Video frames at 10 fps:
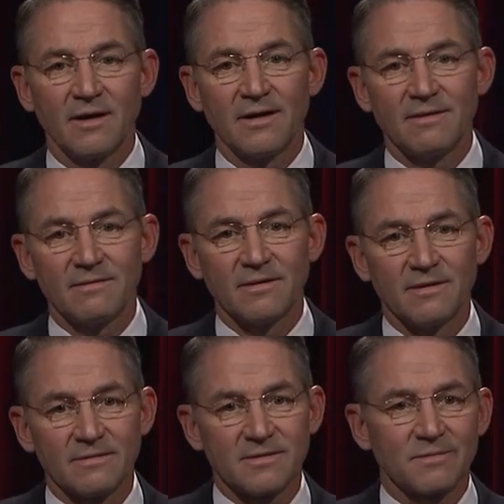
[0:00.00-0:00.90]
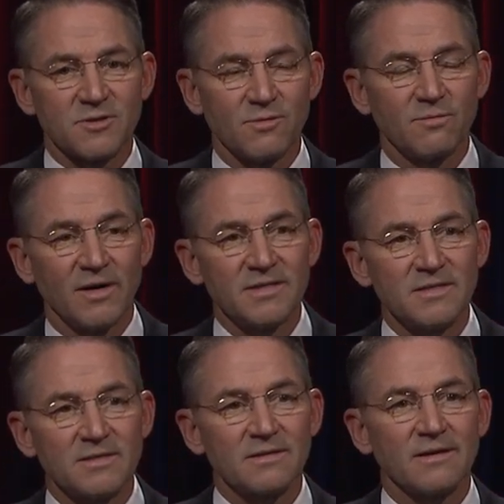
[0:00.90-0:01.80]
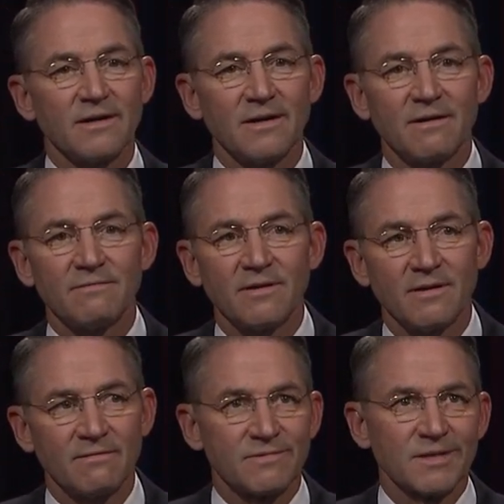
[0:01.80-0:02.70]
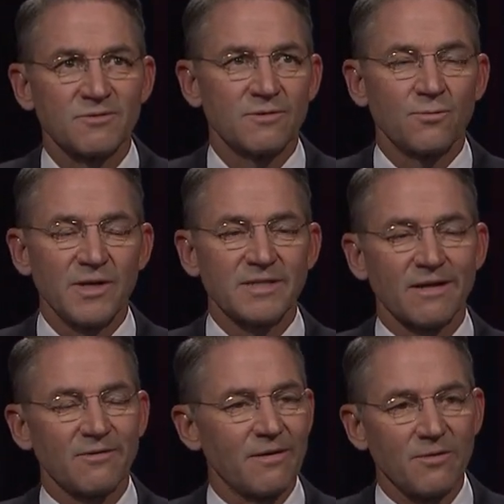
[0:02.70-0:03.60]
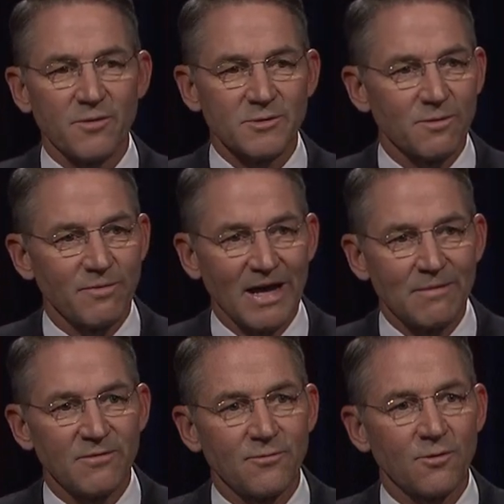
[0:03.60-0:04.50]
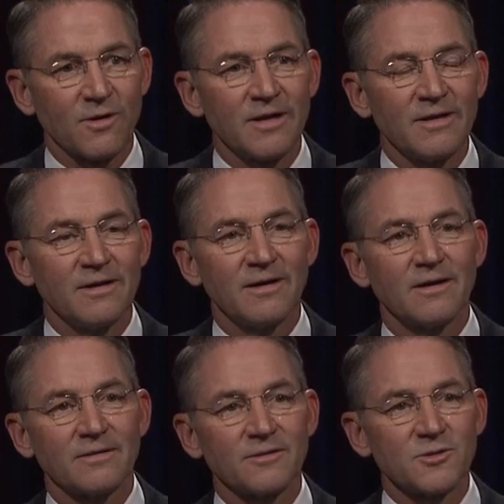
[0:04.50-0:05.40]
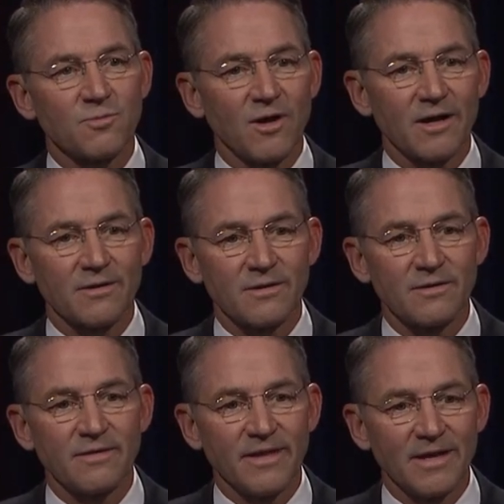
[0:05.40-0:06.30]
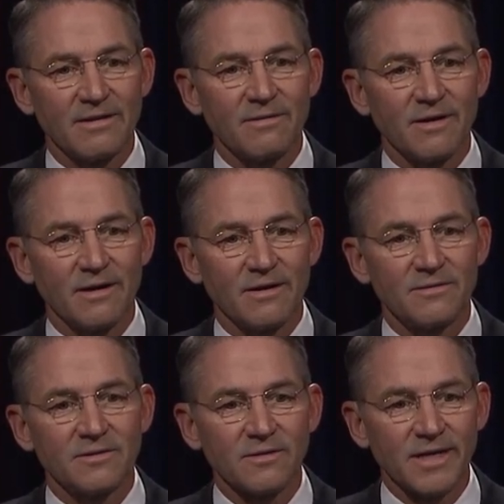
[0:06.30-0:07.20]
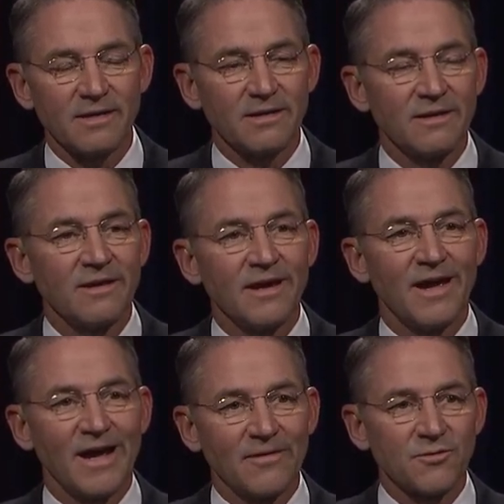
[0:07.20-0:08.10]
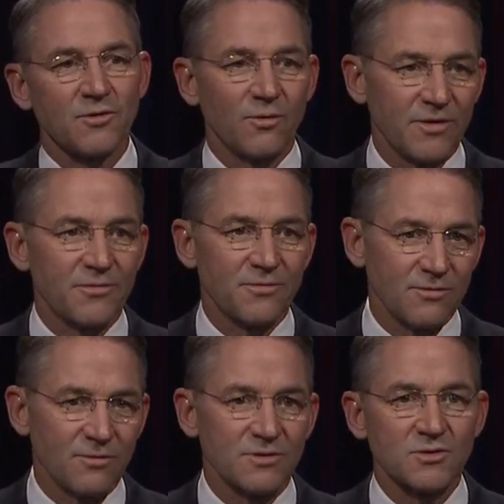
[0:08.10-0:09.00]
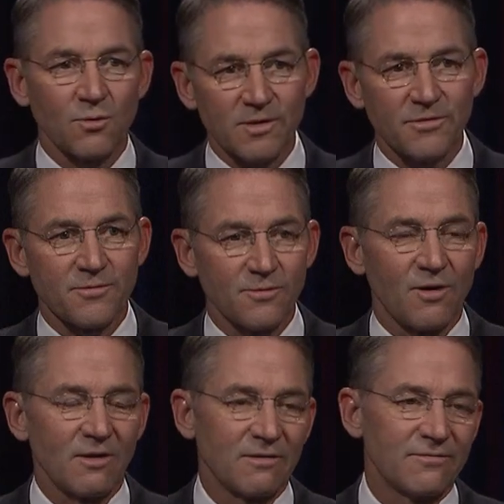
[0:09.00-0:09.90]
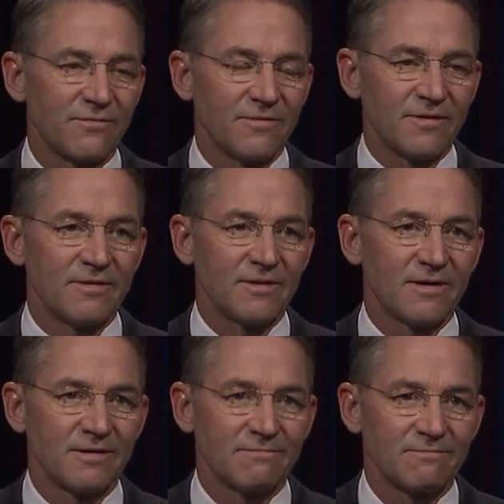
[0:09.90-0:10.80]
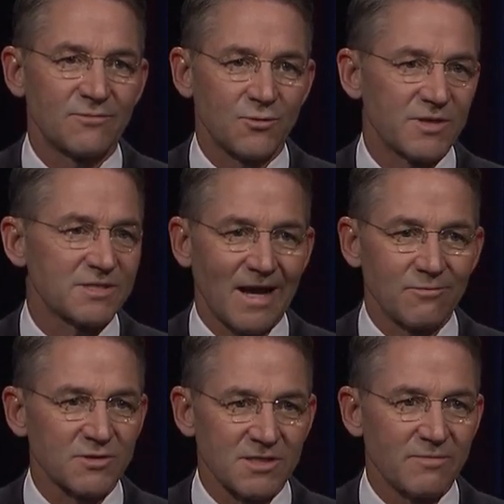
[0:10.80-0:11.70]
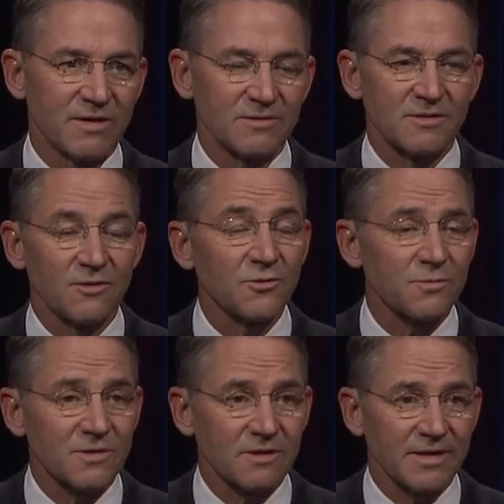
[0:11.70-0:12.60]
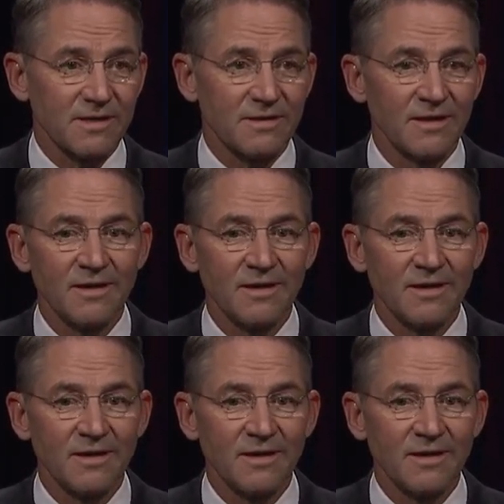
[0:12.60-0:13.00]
in the subsequent months, subsequent weeks, I don't know how many weeks went by before uh, Liz Brocker then uh, deleted after going through and sorting through all of uh, Troy Seibel's emails. Those were deleted,